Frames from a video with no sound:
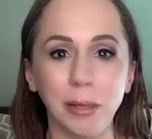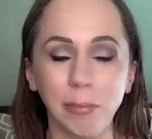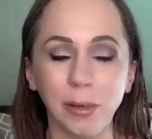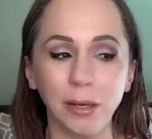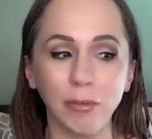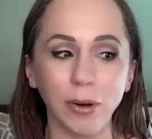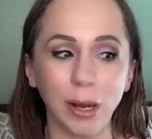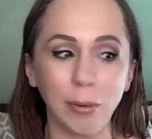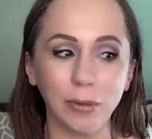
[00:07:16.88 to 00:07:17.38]

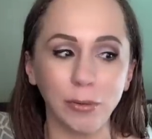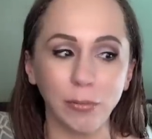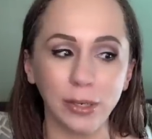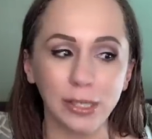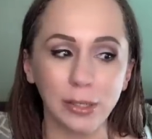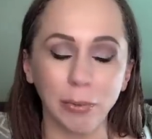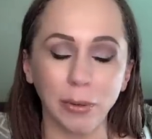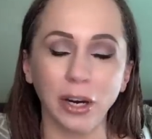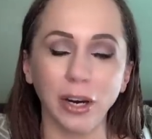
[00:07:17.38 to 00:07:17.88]
being Robyn
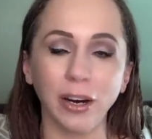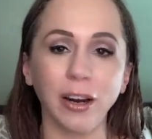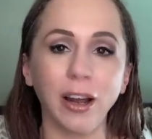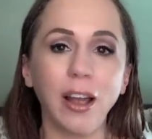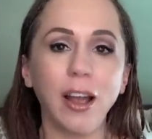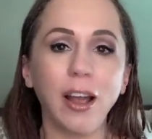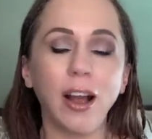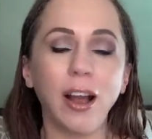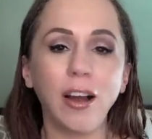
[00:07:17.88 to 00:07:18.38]
Whisper.
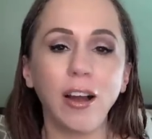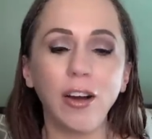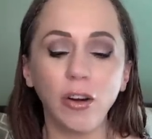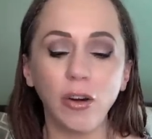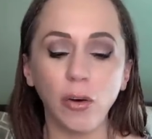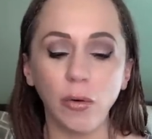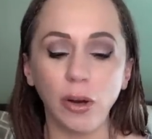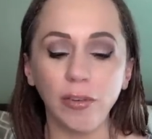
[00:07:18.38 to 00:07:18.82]
Oh,